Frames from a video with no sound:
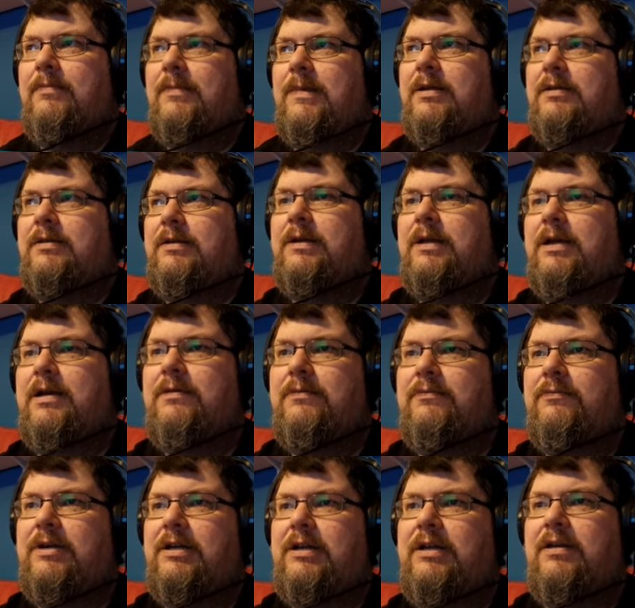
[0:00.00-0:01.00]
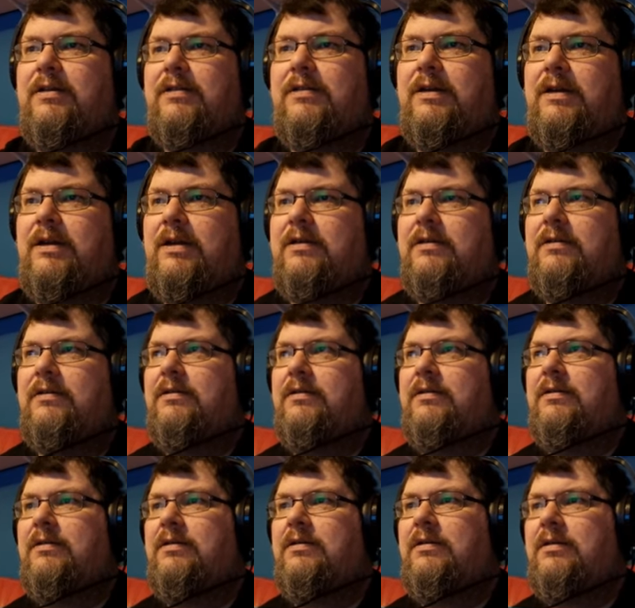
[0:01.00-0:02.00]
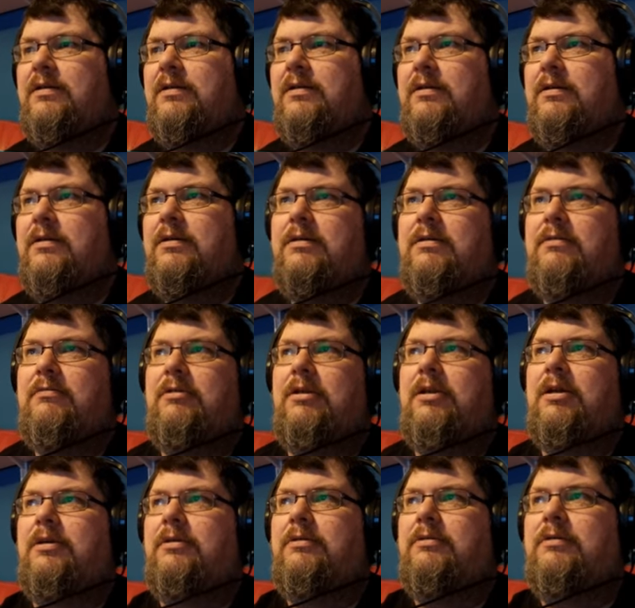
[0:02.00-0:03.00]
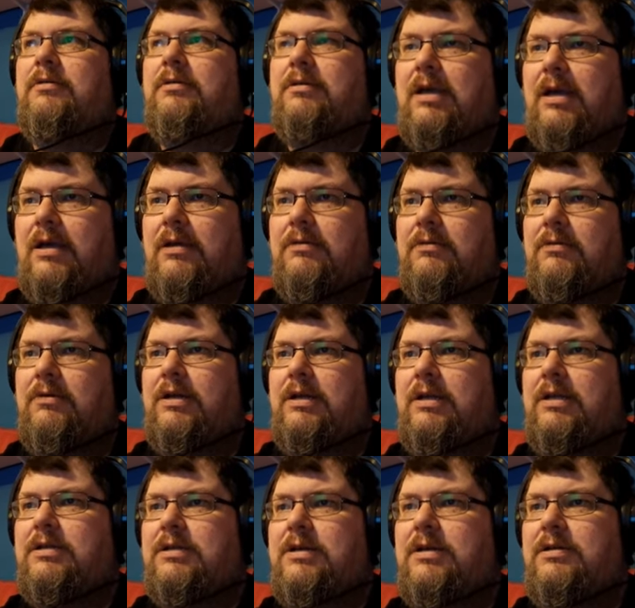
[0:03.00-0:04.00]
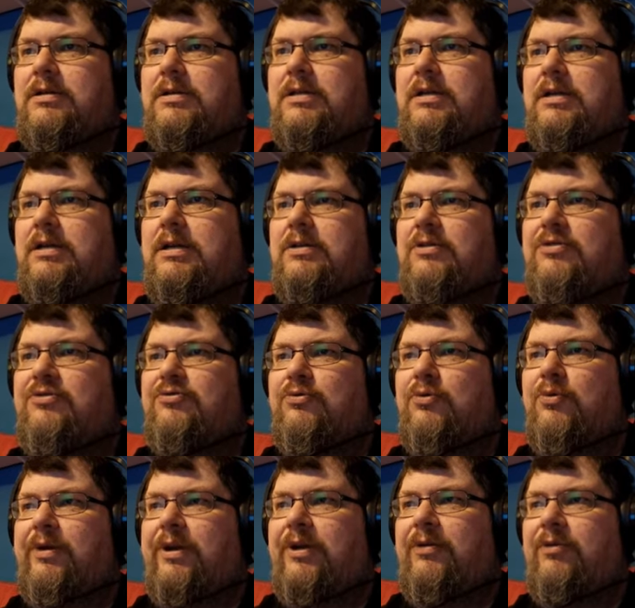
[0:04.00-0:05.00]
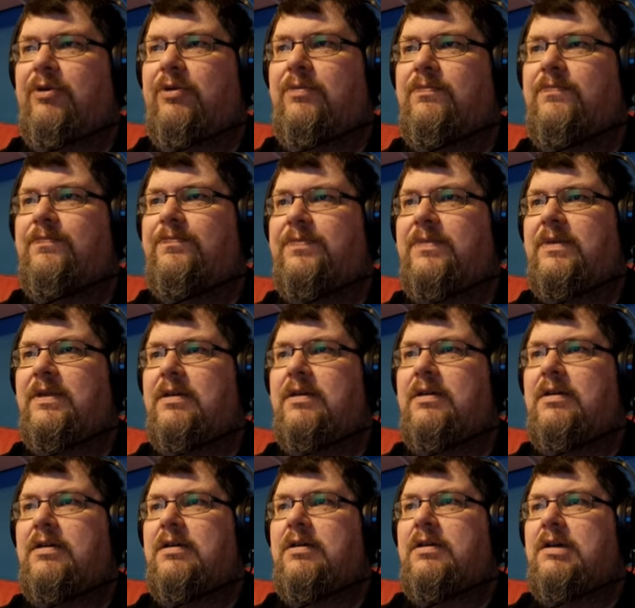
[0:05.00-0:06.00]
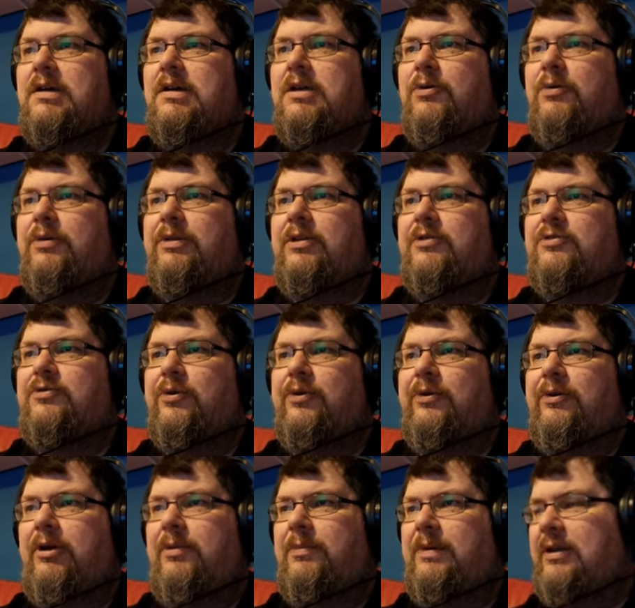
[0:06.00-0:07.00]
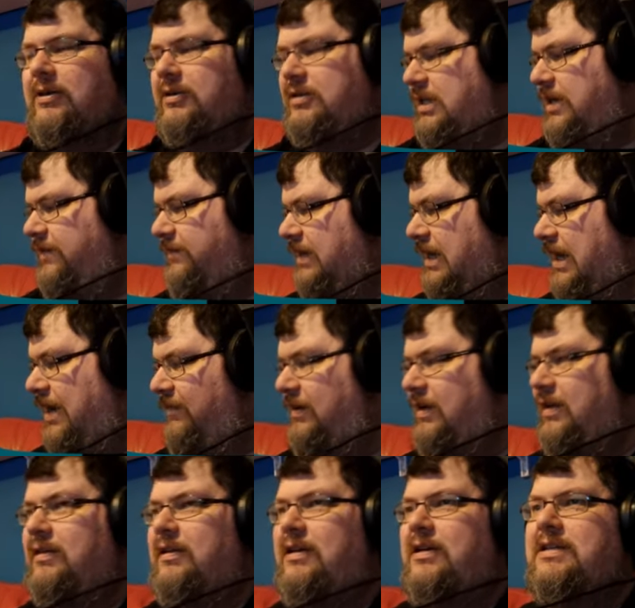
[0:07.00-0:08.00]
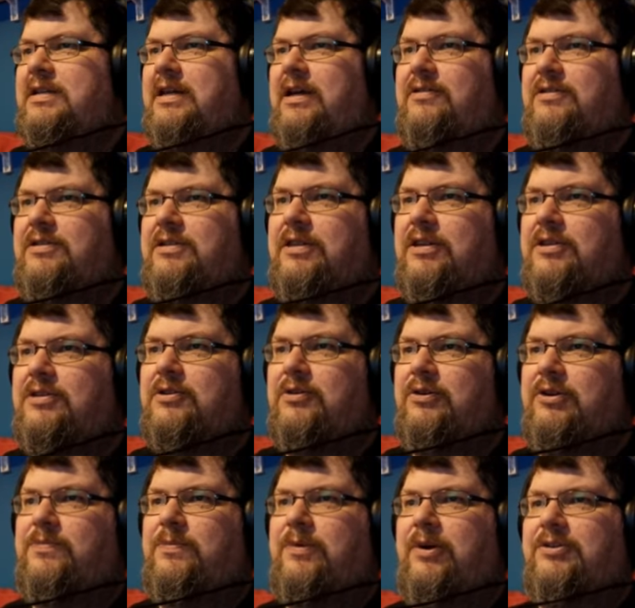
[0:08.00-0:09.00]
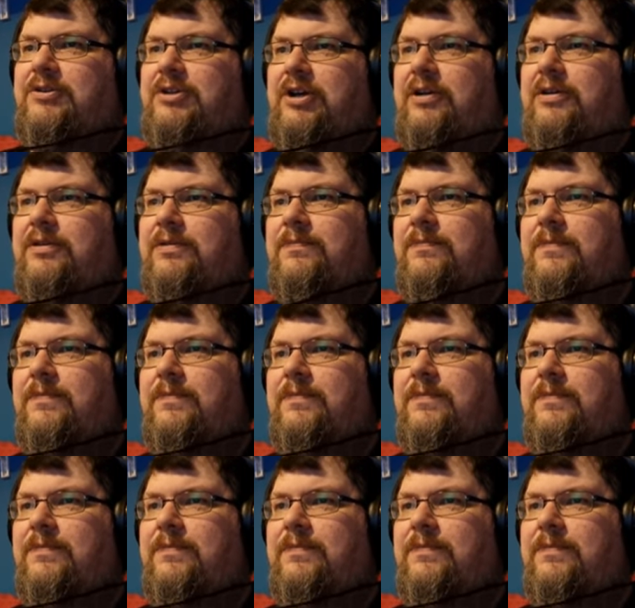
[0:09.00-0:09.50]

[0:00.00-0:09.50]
Nothing there? Really nothing there? No. Okay. All right. Let's go into the drawing room. You're in the drawing room. It looks even lovelier than it sounds in the tourist brochure.